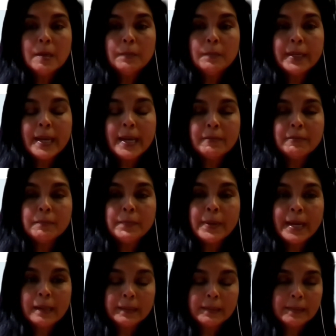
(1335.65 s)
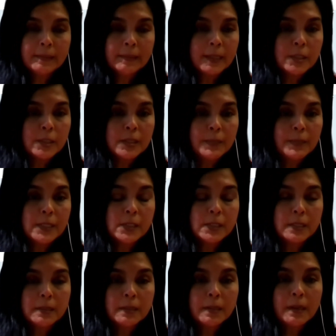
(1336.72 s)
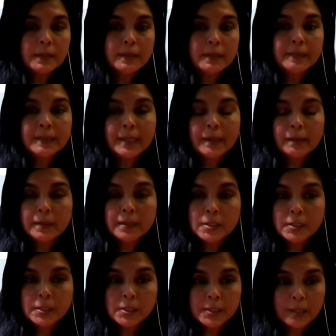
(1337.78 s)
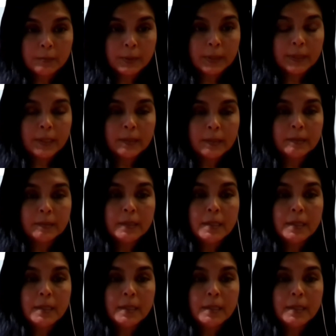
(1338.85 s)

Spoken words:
but have a balance, like she mentioned on the scale that she shared with us.